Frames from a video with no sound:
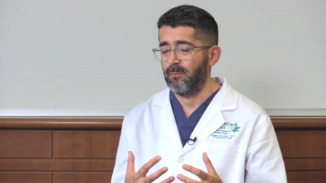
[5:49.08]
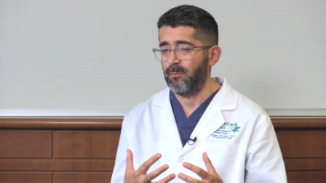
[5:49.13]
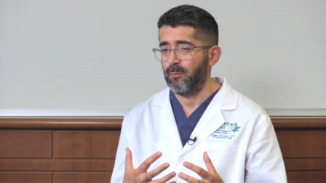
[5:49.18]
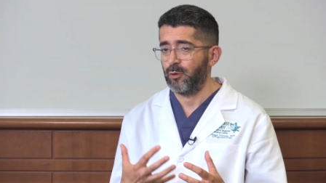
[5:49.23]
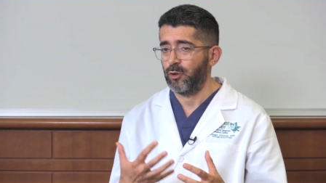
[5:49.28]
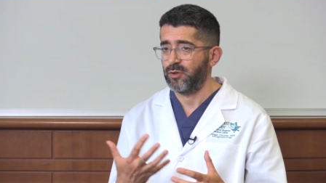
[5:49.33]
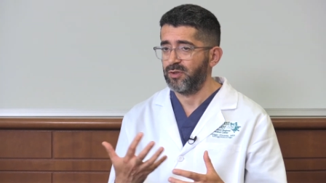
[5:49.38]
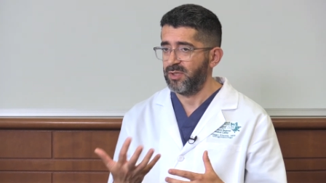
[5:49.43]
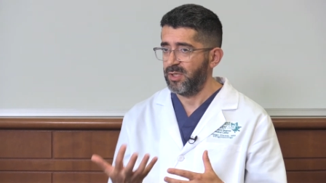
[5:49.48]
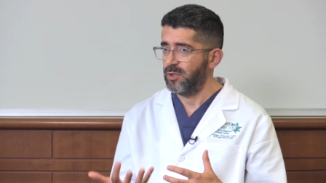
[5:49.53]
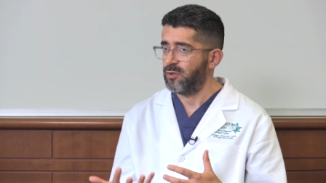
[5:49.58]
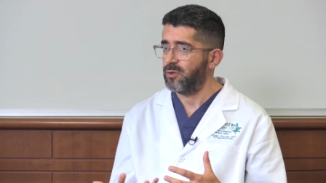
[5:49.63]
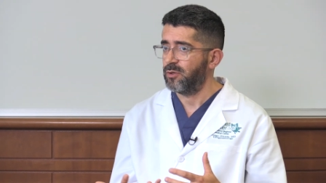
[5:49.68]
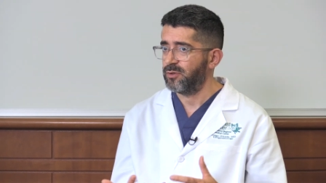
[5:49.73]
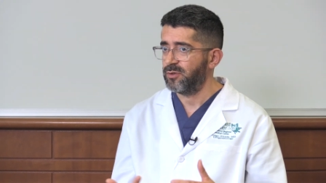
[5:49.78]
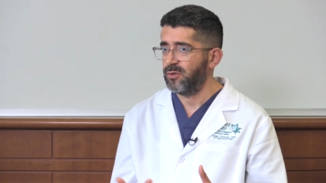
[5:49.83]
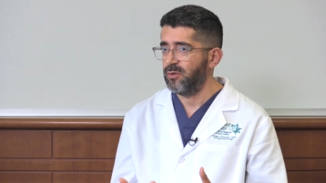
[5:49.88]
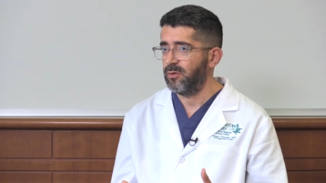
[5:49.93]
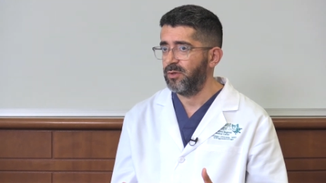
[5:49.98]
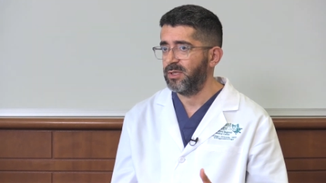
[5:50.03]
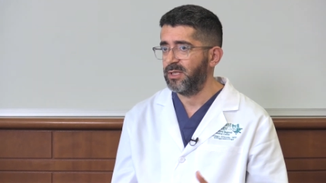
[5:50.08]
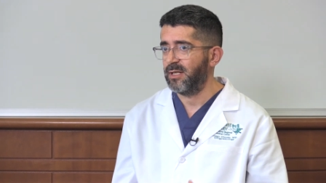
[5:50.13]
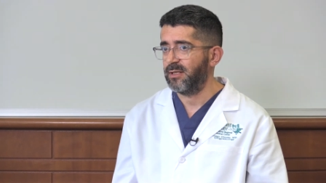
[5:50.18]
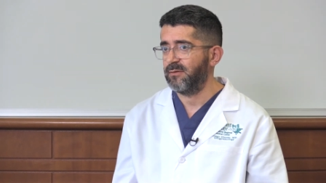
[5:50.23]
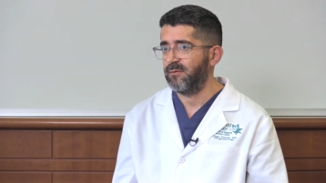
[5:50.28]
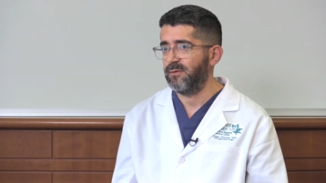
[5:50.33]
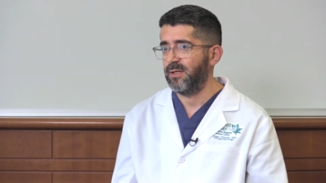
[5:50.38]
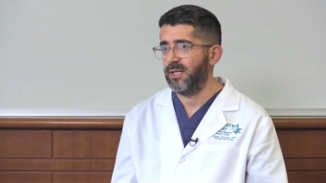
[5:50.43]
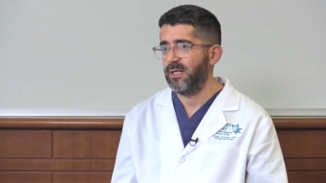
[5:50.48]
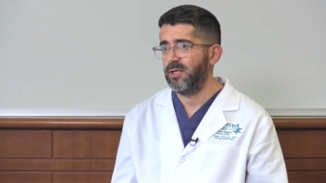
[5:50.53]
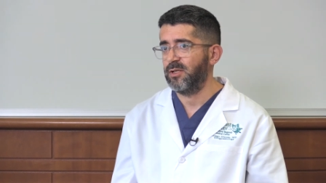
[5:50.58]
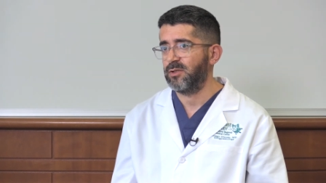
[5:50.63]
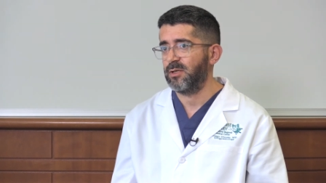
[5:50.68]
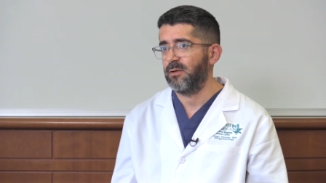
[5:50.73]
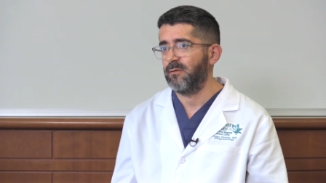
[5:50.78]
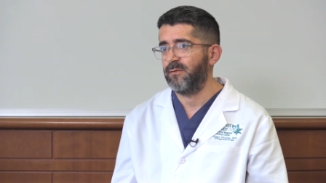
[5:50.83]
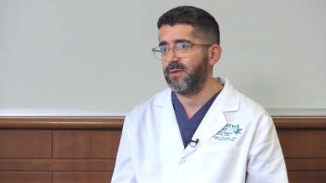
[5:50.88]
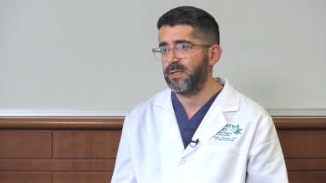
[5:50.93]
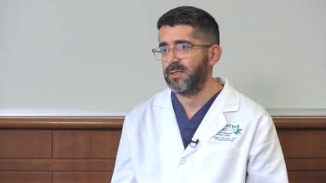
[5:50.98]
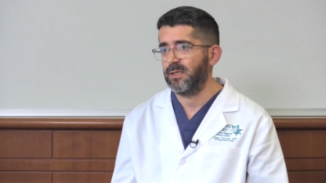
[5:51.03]
procedures during that
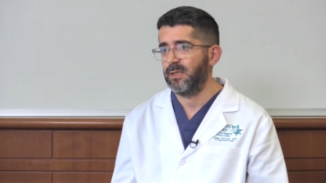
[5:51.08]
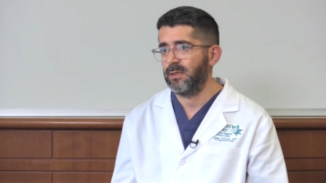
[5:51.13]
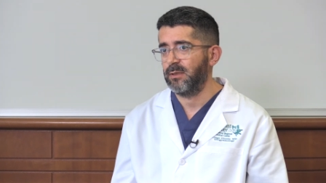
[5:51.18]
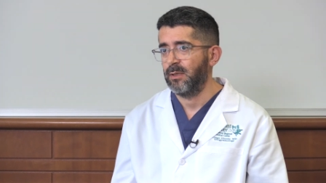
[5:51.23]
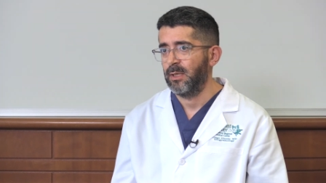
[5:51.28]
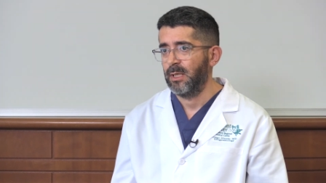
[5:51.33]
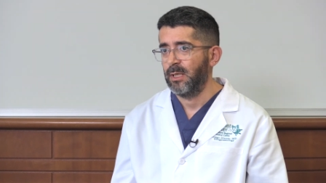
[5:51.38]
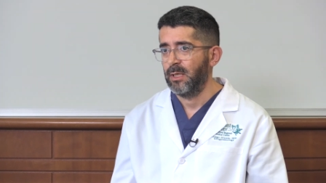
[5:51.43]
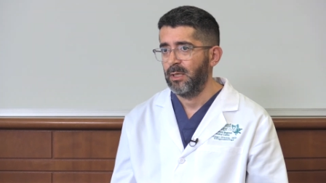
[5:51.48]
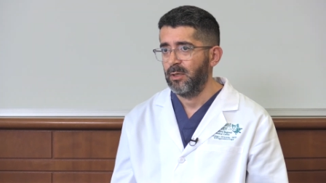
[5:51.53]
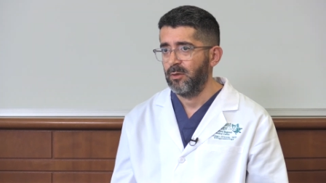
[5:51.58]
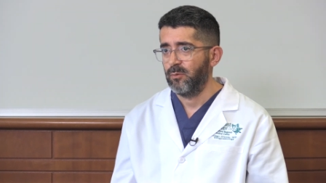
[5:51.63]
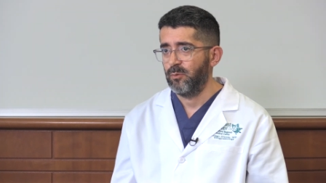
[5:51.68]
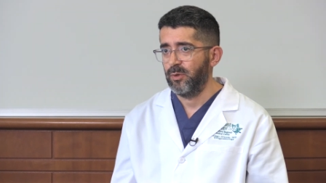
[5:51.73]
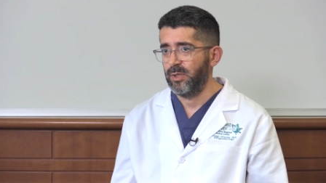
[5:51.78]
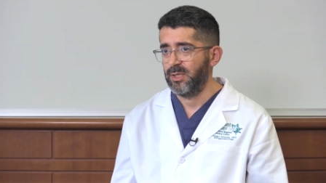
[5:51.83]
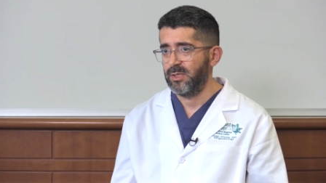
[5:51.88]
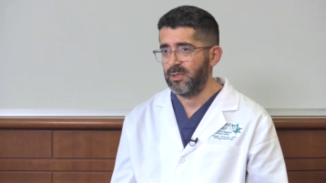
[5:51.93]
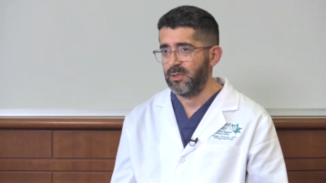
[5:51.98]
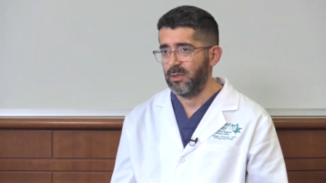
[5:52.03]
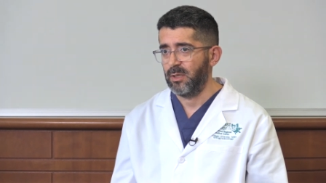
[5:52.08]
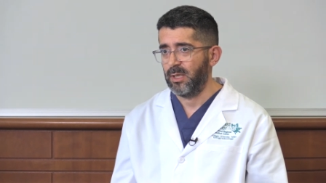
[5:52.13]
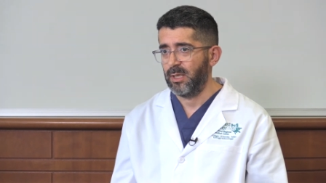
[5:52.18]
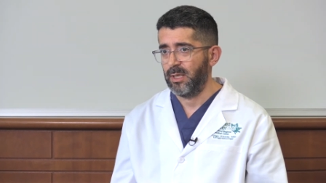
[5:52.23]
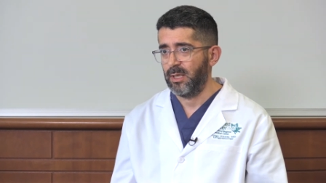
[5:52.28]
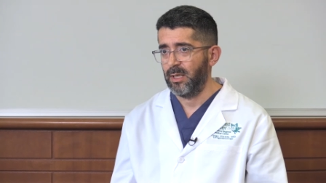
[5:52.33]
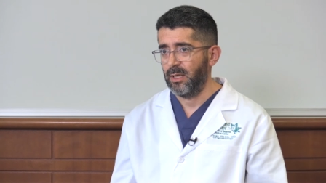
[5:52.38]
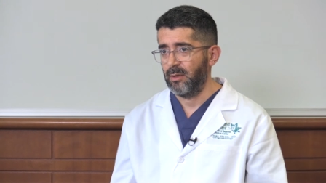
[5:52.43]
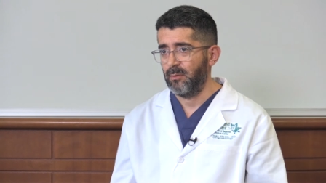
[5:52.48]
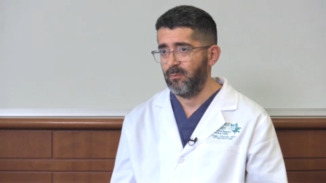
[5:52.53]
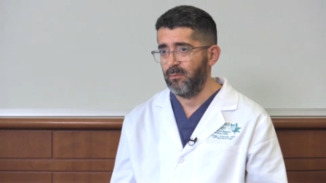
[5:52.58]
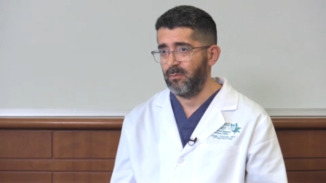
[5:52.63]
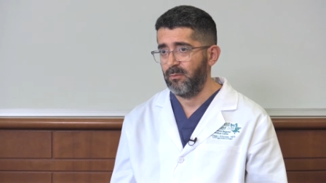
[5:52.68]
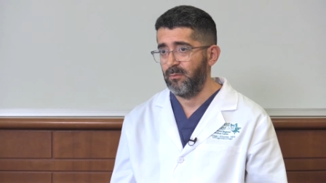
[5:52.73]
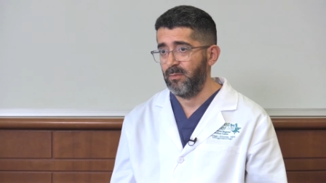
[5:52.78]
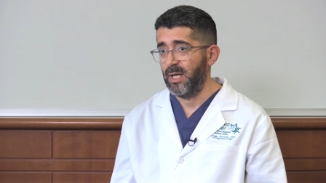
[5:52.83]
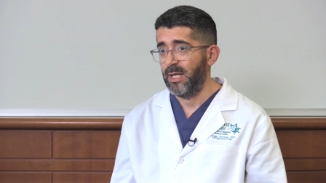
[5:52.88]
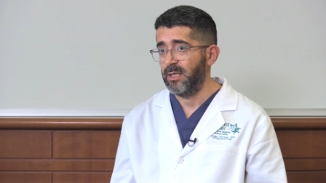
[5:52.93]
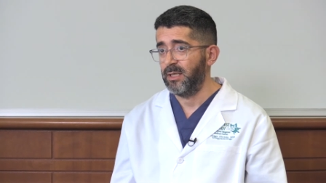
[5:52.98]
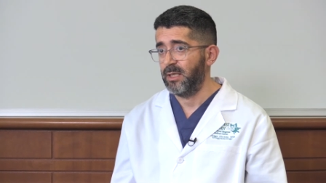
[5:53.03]
initial visit, which
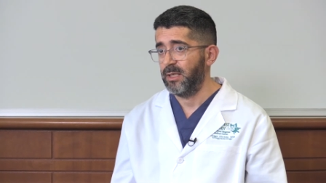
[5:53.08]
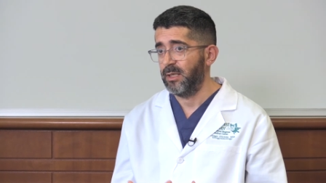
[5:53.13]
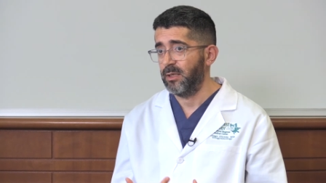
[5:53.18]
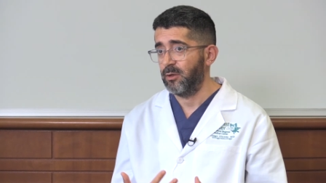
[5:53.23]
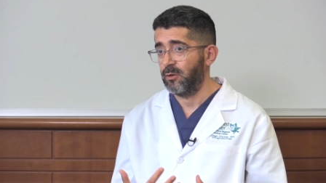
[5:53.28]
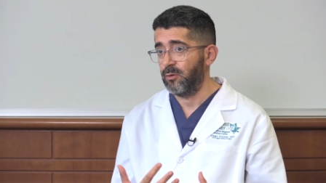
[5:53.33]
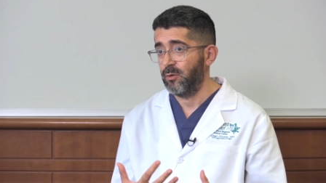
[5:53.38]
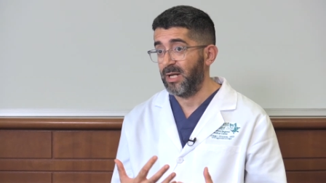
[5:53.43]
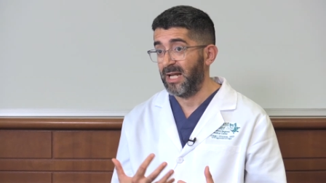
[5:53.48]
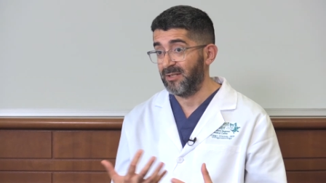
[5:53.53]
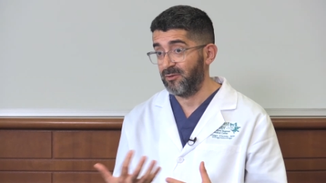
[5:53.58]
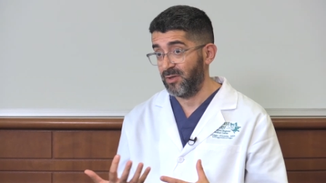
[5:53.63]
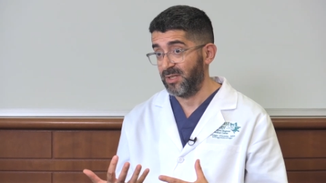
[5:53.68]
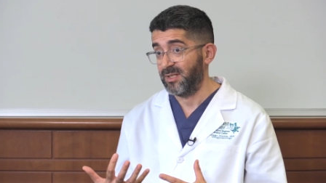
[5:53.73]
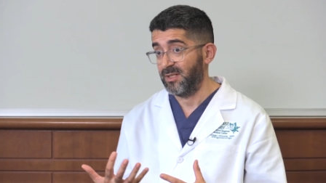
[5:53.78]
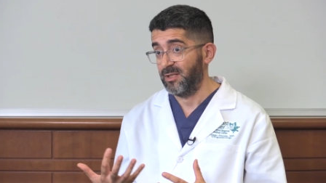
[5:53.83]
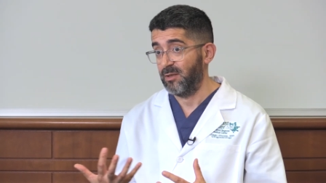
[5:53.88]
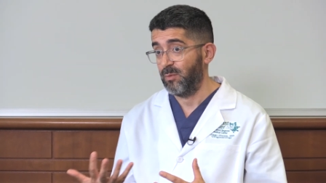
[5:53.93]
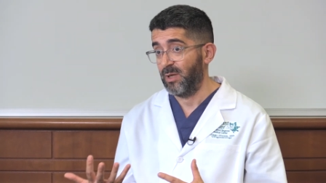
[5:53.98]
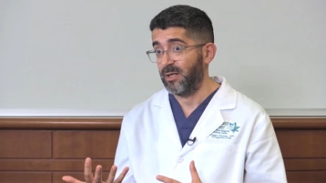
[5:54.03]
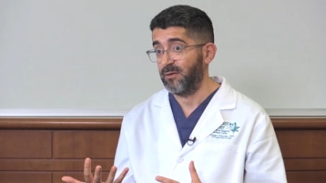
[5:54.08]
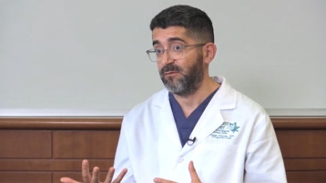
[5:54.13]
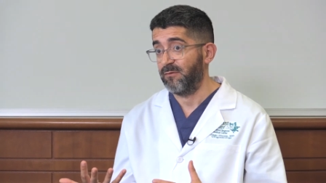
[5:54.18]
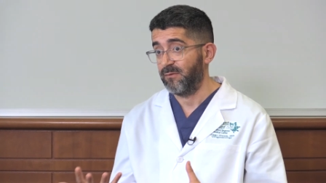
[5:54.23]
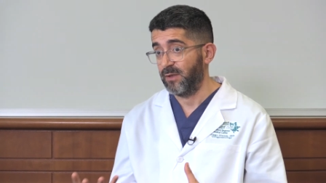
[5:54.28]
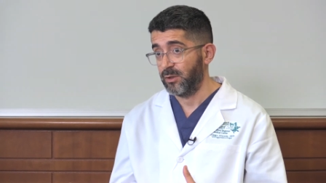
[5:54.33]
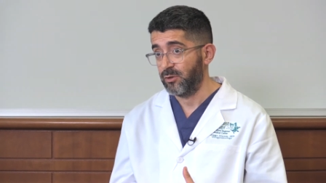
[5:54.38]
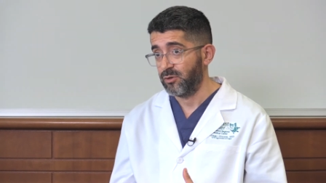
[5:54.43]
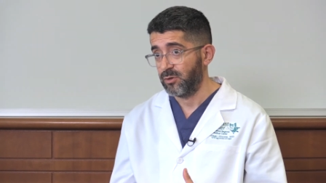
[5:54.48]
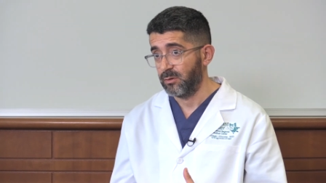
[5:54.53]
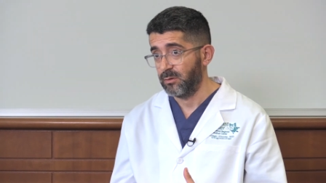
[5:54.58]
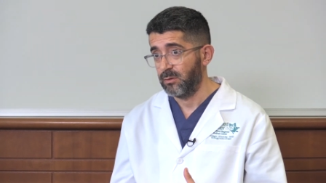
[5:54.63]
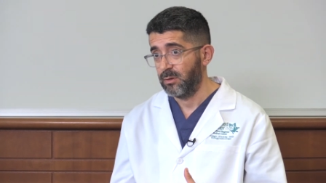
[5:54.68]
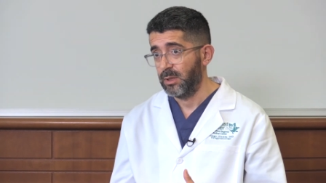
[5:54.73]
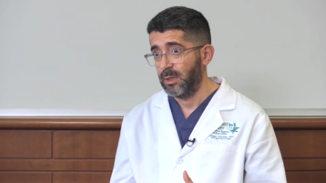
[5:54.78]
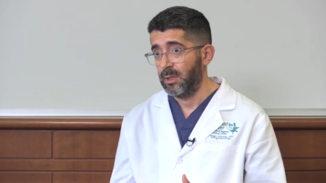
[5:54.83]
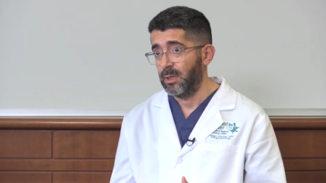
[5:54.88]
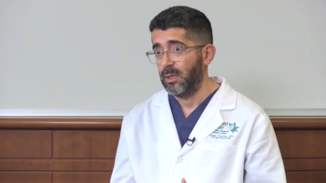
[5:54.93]
may include addressing the bladder function,